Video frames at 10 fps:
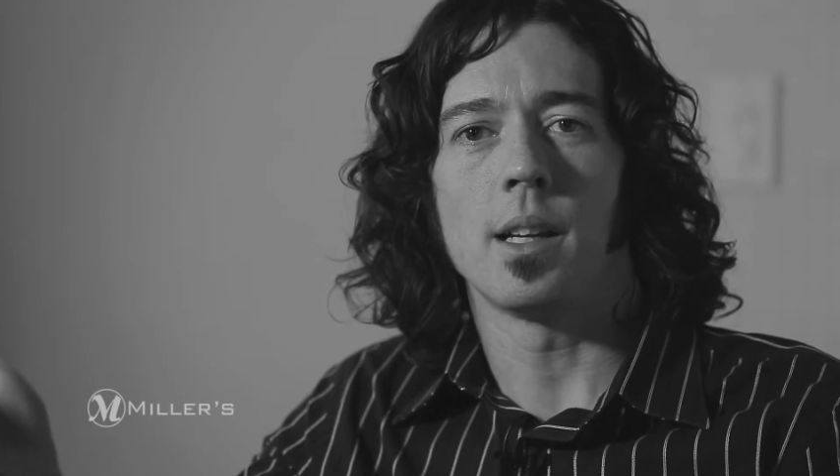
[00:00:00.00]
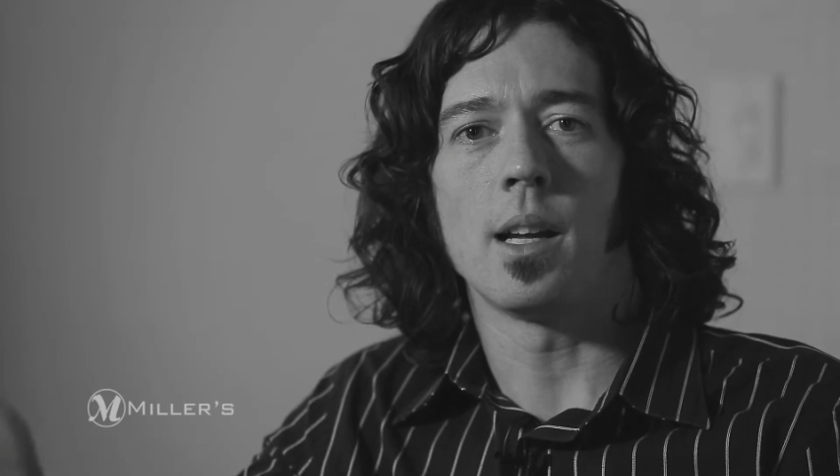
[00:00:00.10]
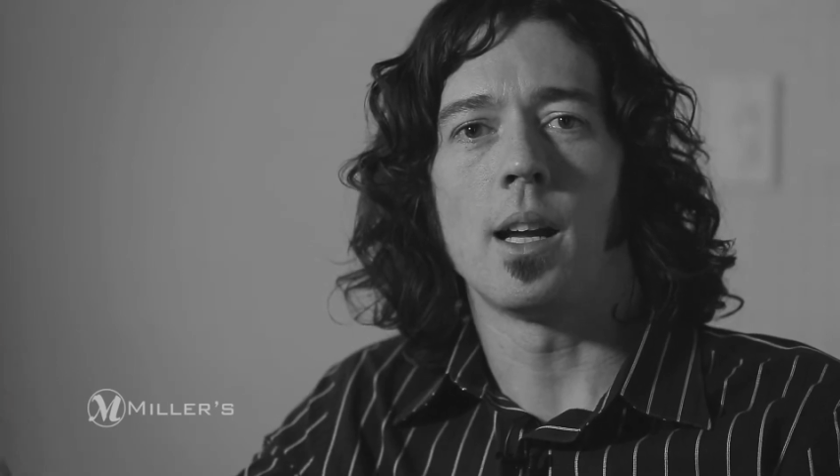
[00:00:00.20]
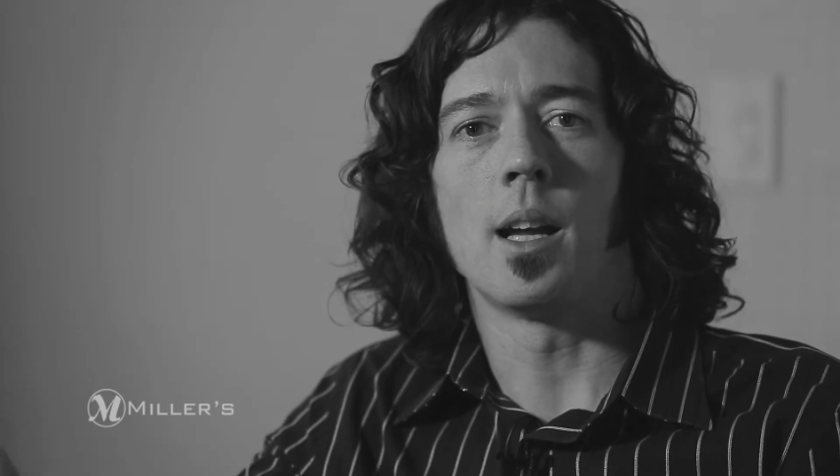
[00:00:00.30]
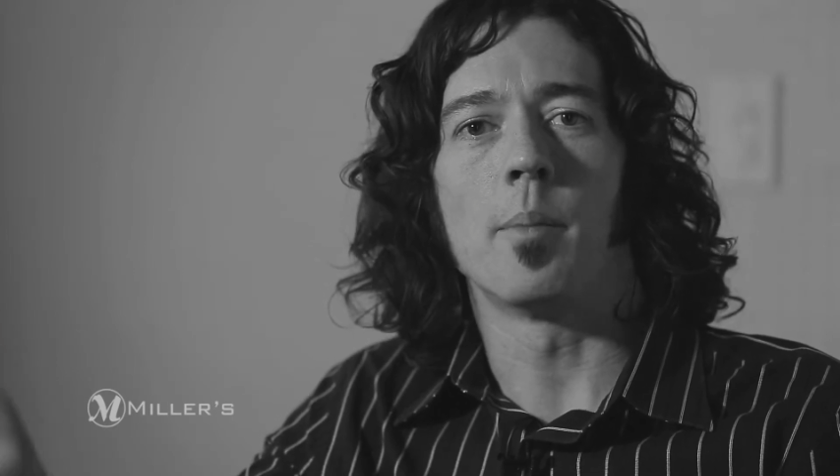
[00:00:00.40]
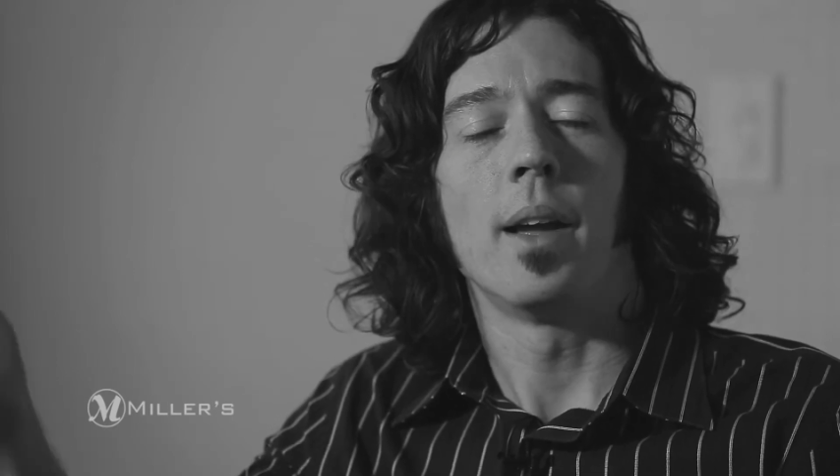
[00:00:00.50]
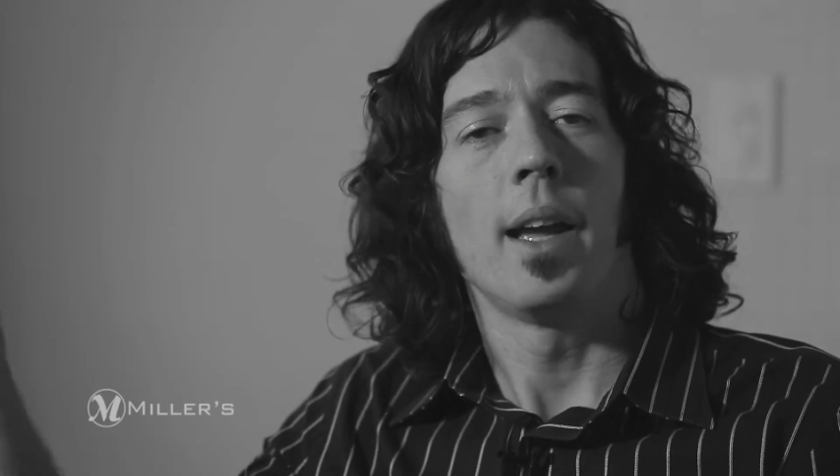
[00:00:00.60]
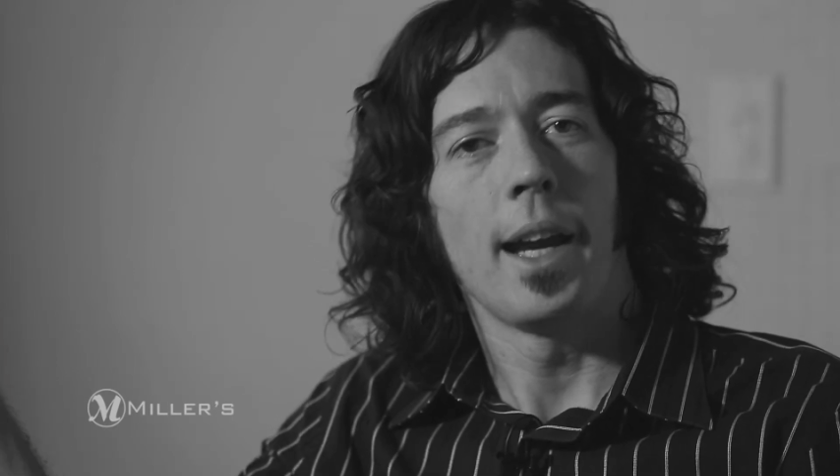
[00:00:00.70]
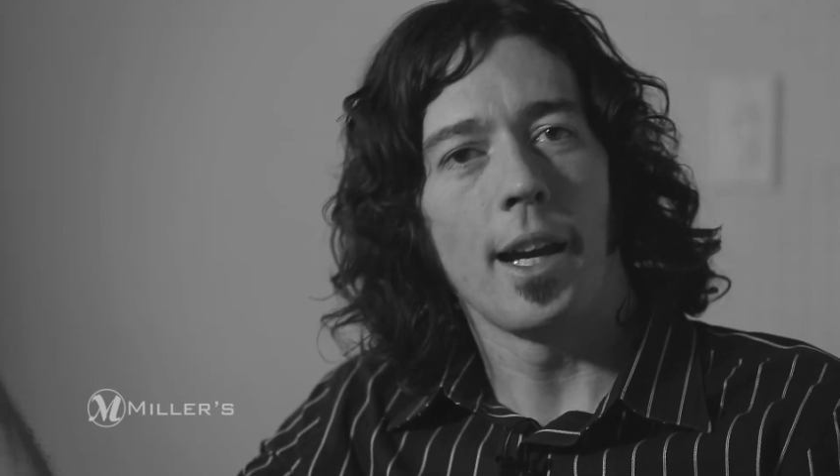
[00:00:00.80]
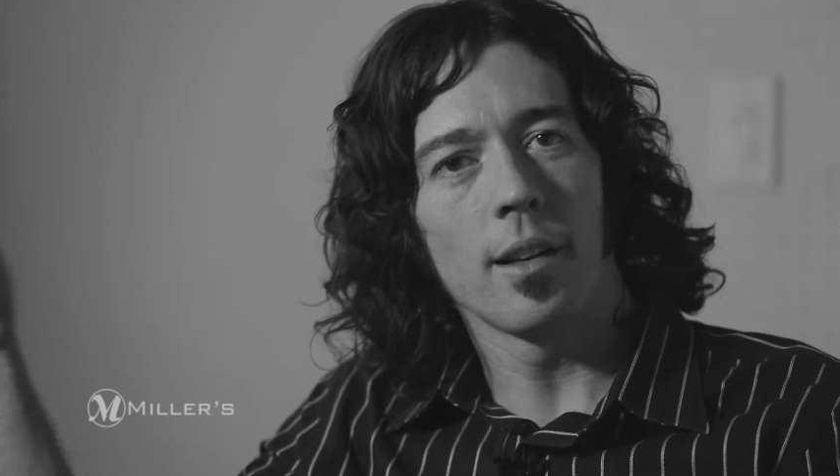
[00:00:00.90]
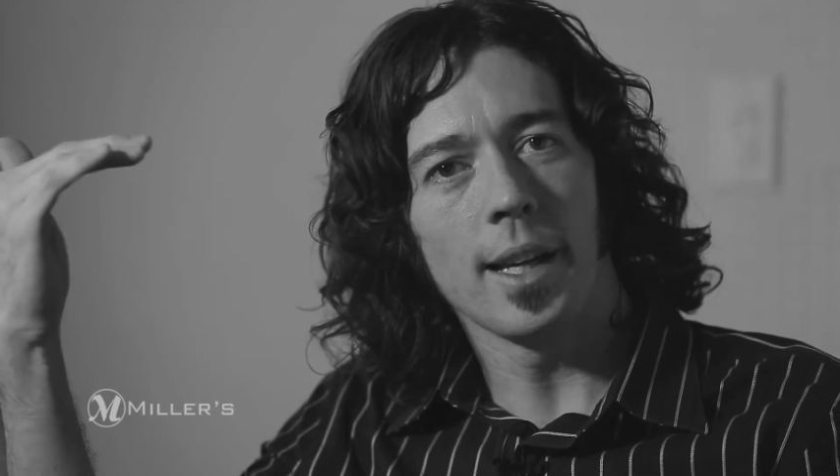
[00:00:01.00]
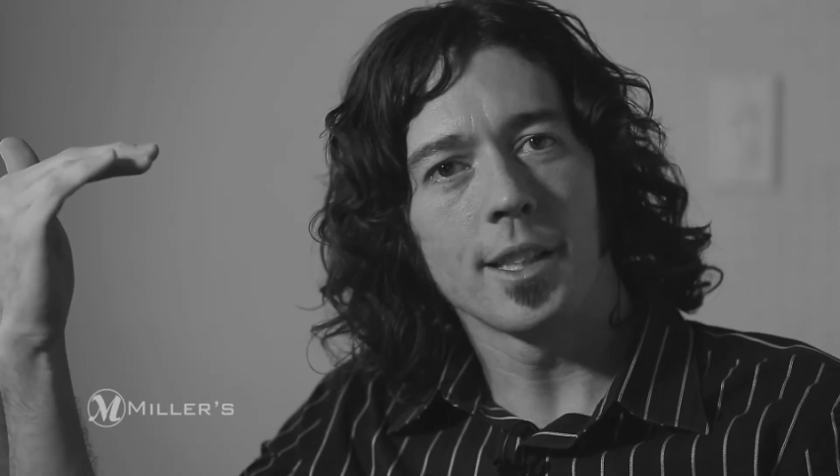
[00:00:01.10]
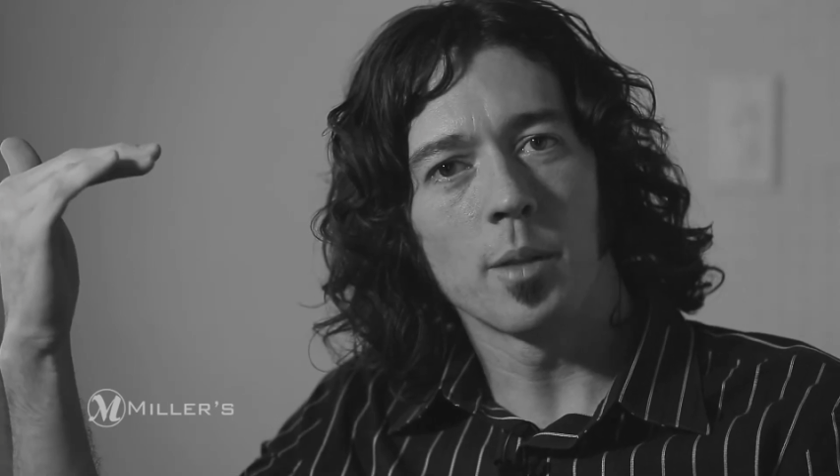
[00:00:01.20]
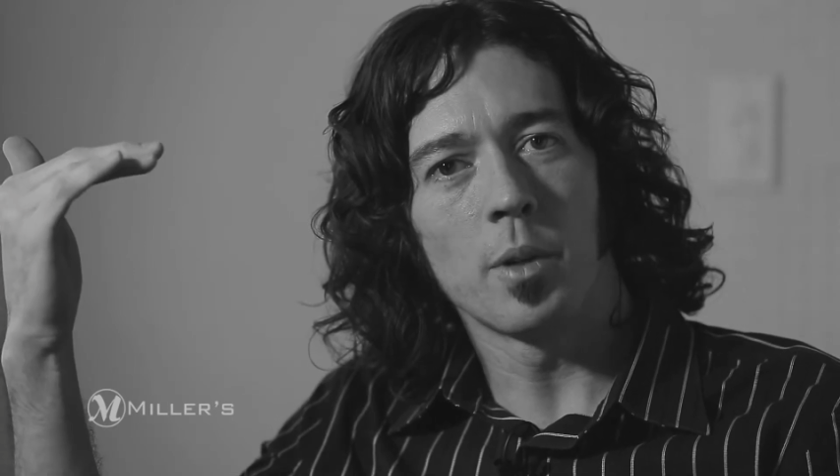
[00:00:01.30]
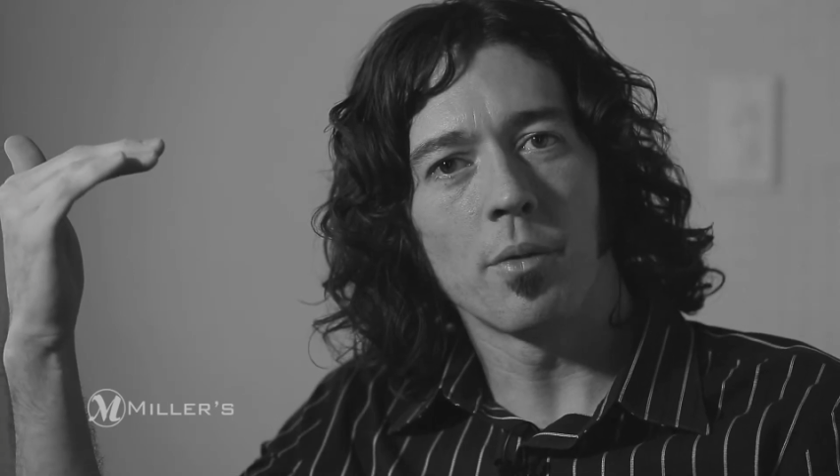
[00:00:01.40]
hair
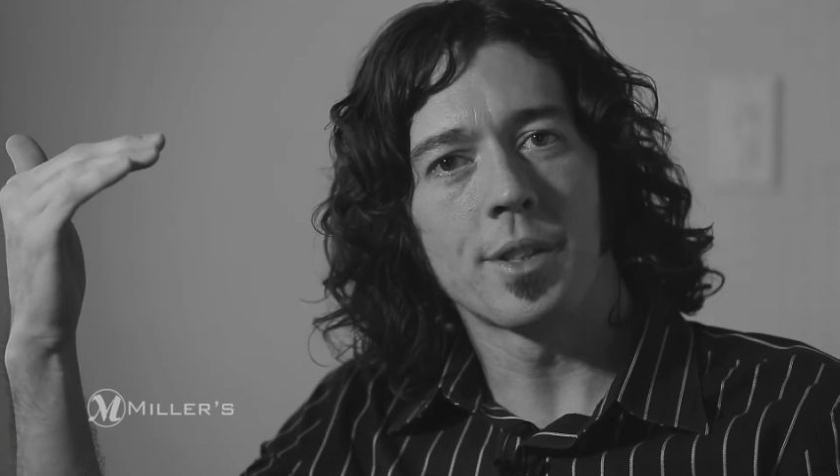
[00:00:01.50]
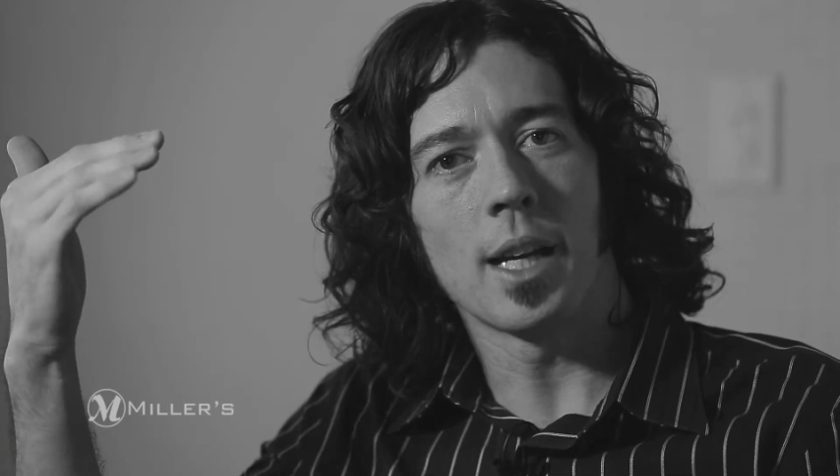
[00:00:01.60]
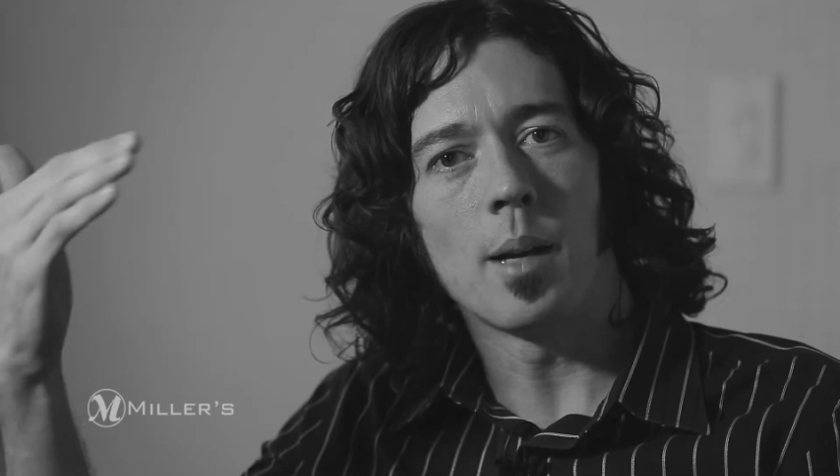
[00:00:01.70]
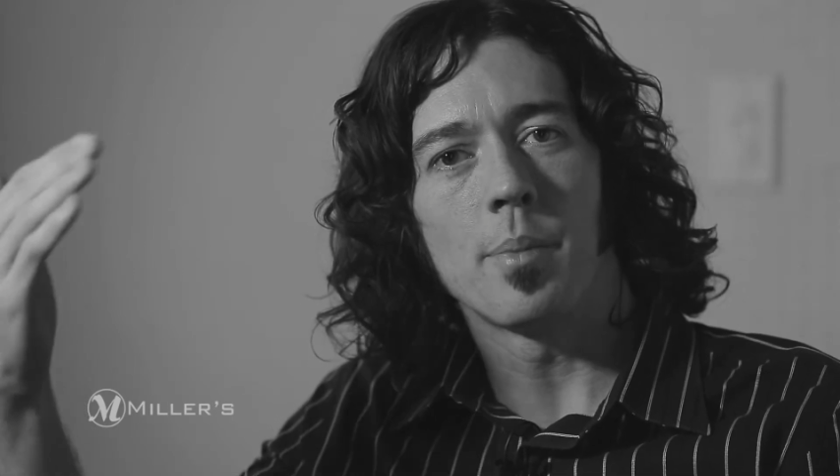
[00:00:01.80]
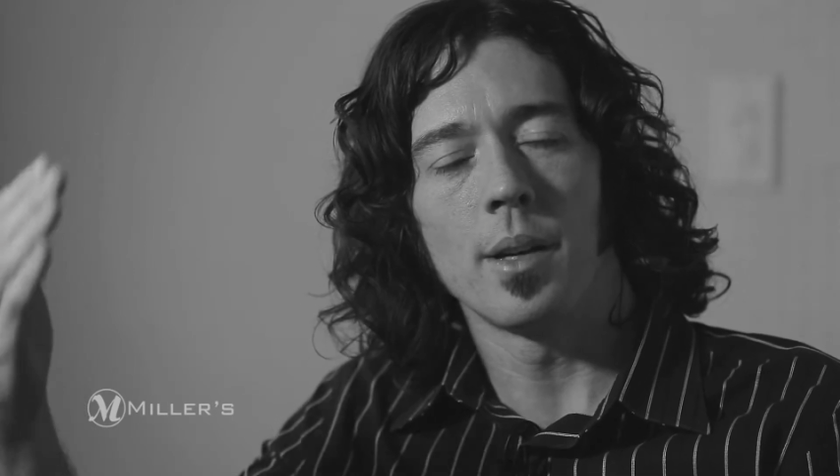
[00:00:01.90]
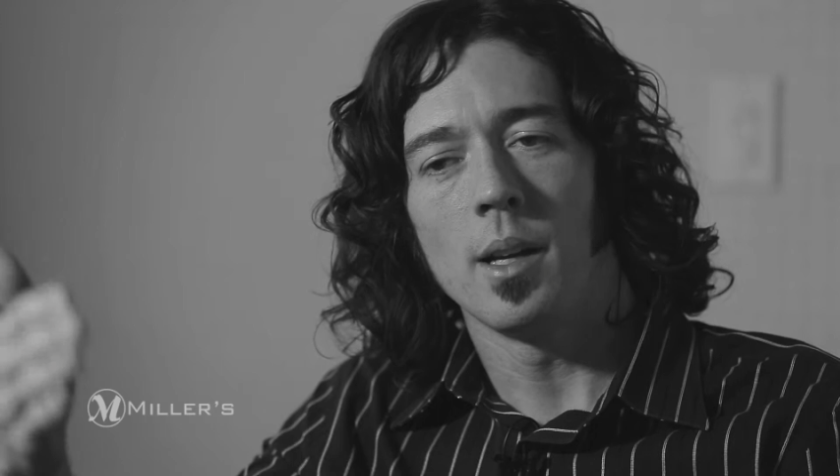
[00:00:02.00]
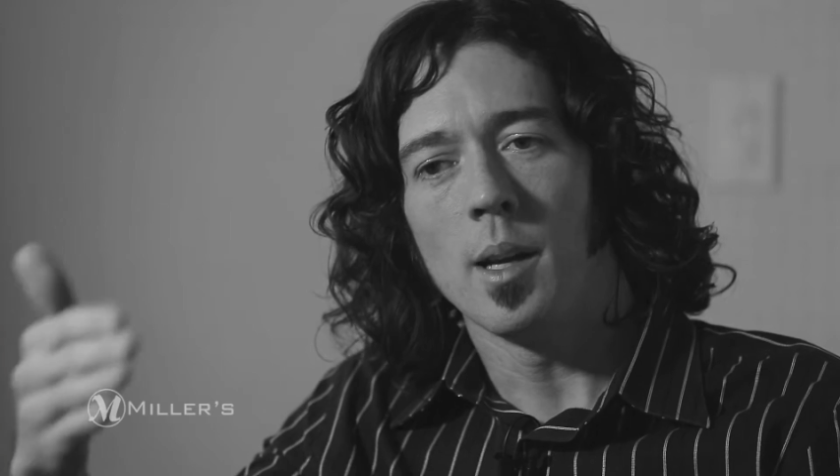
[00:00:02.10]
light coming over the top,